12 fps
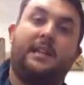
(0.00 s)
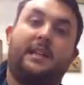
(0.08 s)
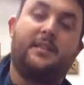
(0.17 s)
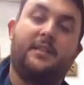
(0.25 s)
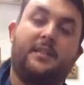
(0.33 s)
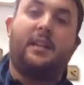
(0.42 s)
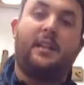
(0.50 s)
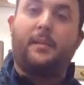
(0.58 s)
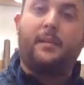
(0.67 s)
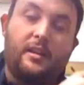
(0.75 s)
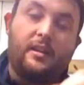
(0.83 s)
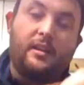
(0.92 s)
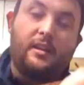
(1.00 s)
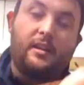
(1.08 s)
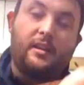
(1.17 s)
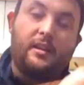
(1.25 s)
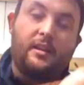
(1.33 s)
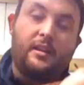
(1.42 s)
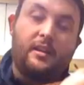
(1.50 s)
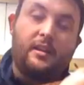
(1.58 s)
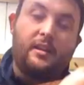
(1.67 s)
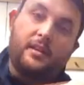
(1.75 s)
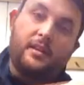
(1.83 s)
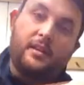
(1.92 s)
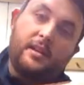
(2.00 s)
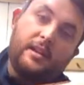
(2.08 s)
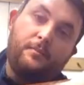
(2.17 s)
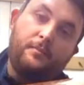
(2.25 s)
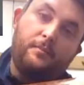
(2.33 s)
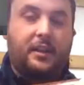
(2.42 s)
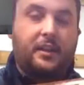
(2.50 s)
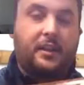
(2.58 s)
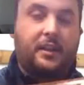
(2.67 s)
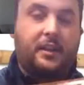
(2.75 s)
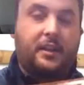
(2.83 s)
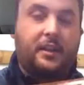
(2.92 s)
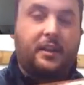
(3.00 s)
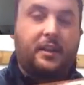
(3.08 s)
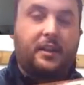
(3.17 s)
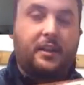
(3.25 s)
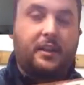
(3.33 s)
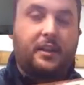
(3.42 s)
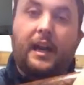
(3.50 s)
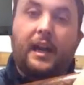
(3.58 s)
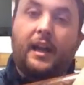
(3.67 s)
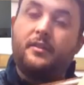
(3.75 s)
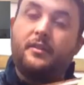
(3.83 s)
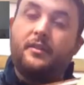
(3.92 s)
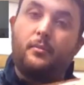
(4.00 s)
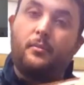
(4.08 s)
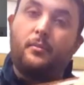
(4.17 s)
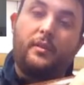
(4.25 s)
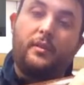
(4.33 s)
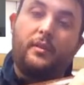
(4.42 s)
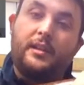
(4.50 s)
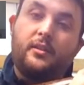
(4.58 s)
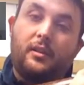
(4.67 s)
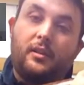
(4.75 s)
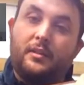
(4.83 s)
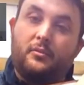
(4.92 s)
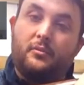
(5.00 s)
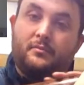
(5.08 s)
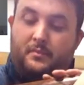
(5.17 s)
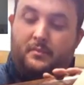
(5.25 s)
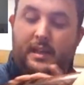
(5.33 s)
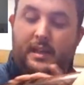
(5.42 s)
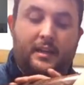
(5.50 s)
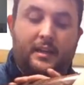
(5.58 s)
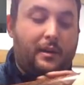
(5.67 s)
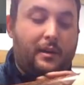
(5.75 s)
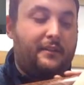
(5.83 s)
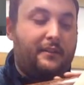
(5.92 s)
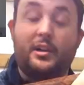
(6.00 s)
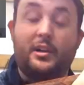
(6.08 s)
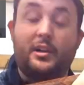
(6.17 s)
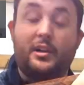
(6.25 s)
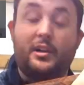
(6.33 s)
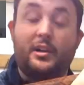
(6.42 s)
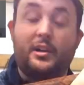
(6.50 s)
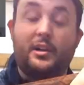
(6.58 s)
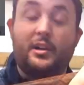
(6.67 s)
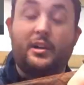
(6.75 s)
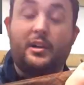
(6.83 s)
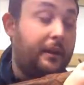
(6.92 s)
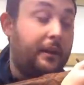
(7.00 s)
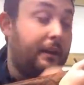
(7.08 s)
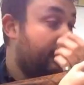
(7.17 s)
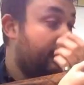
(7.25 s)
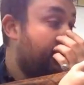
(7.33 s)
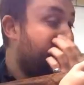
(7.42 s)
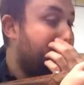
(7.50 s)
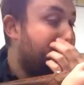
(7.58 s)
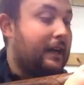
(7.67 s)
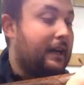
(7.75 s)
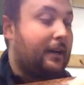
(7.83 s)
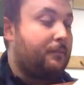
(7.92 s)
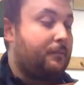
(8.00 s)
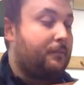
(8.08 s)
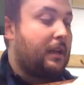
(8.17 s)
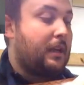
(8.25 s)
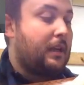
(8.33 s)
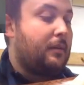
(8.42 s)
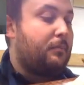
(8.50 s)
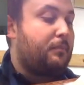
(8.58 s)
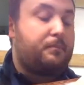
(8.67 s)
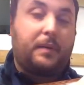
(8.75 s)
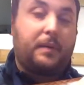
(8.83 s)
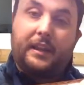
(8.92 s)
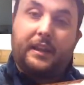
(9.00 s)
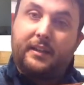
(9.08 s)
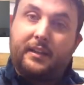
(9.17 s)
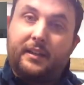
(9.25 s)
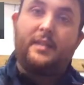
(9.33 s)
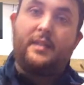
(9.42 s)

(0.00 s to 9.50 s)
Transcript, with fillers: clay guns tend to be heavier, so they um, the heavier the gun, the more recoil it will take away from your shoulder. Um, but then at